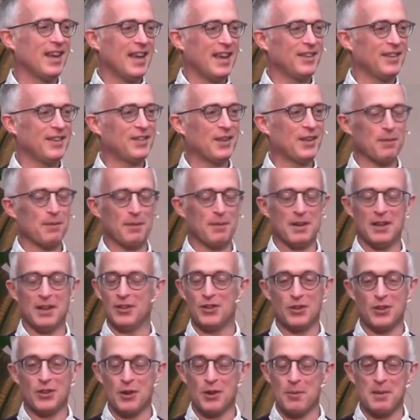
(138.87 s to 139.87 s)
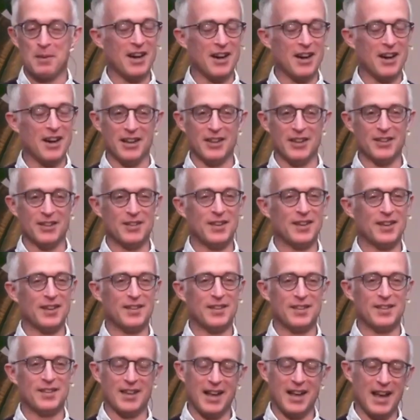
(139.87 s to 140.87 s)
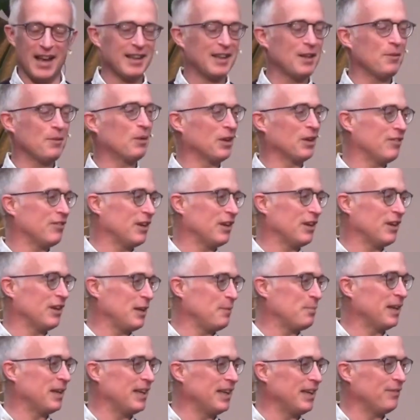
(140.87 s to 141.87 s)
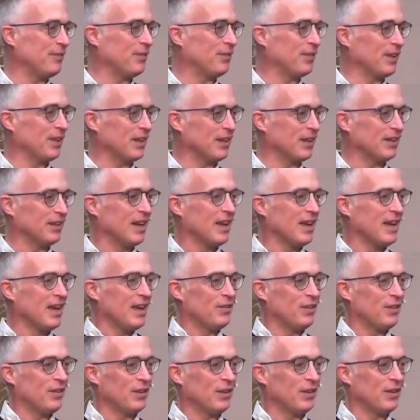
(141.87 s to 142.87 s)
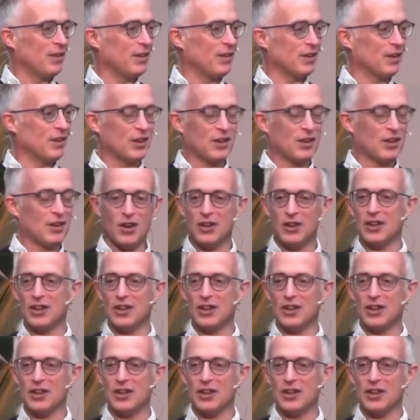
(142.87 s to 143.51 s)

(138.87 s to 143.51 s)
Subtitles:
It's exactly what I really believe, that God has got a call on your life,